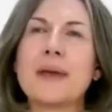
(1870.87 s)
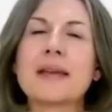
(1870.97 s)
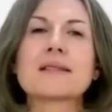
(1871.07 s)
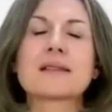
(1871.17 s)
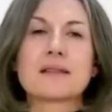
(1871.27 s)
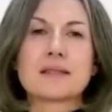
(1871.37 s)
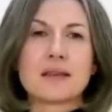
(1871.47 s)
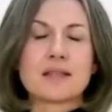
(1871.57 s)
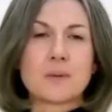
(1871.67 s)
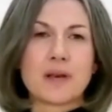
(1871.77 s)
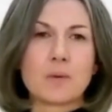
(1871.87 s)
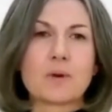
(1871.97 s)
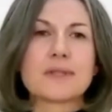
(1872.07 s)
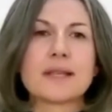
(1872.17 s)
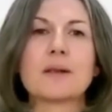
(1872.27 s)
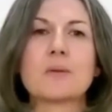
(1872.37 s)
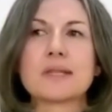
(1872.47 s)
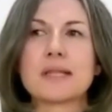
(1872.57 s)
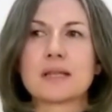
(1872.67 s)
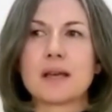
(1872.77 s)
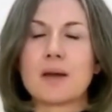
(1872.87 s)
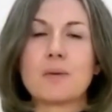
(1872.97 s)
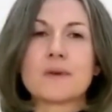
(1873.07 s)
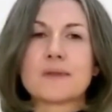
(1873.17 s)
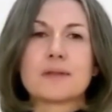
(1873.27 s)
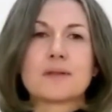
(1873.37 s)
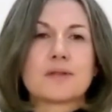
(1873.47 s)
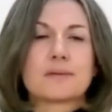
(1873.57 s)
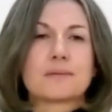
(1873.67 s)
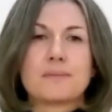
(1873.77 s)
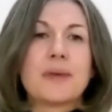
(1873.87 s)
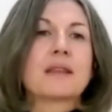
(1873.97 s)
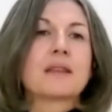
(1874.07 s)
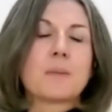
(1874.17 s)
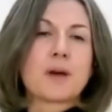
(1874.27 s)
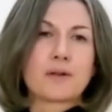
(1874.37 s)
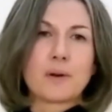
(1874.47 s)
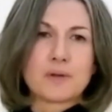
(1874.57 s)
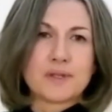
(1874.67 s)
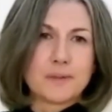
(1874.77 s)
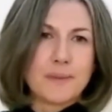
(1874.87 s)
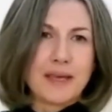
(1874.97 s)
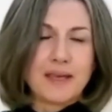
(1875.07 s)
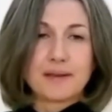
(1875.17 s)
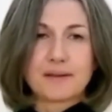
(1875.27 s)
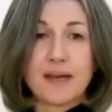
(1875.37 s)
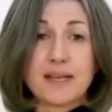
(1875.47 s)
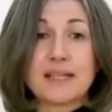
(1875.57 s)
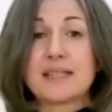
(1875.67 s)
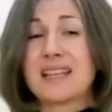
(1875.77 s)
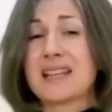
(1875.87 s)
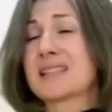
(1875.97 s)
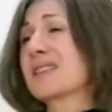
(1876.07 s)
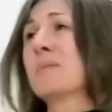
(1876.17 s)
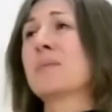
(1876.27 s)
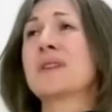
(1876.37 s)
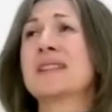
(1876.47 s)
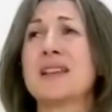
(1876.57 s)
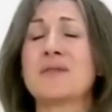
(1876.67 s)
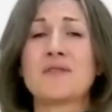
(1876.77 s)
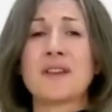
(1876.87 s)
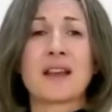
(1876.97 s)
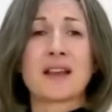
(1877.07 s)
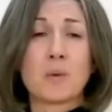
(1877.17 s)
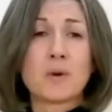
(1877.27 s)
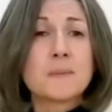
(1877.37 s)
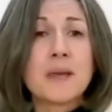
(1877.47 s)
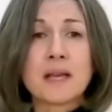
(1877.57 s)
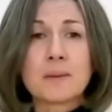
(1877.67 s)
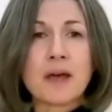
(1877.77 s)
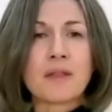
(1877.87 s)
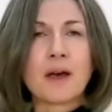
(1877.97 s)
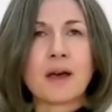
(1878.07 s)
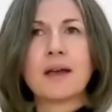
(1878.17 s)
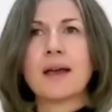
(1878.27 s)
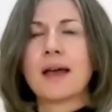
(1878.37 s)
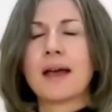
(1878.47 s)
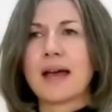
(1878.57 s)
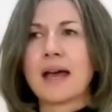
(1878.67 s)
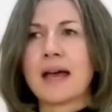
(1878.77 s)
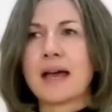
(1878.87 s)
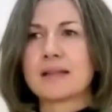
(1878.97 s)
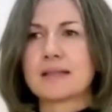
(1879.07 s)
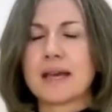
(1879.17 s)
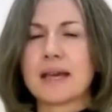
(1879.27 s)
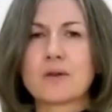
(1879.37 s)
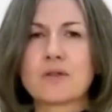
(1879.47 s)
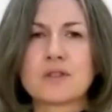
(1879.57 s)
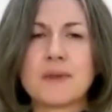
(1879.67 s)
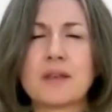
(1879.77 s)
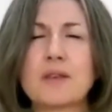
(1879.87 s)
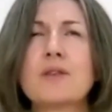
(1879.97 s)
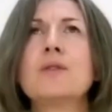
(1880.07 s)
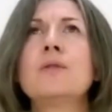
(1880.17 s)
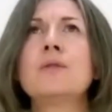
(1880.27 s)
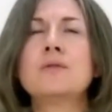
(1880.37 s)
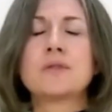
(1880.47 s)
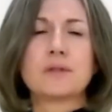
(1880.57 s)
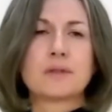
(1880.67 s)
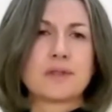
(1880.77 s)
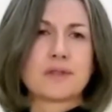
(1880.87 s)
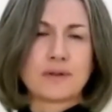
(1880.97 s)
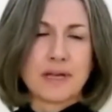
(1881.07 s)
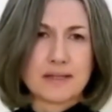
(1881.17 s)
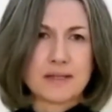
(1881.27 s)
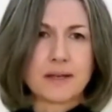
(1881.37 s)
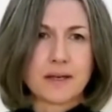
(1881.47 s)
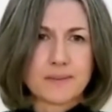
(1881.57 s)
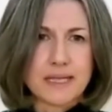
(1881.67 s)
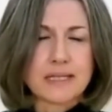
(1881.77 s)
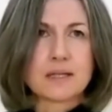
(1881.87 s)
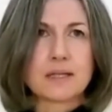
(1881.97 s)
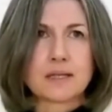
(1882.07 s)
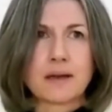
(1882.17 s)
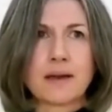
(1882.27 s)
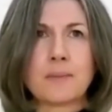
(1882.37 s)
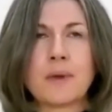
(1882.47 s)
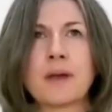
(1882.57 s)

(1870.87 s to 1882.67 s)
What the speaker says: biggest concerns when I was ill was that I wasn't being the mother I wanted to be. I didn't at some points even feel like I was being a mother. And that caused me huge distress and upset at the time.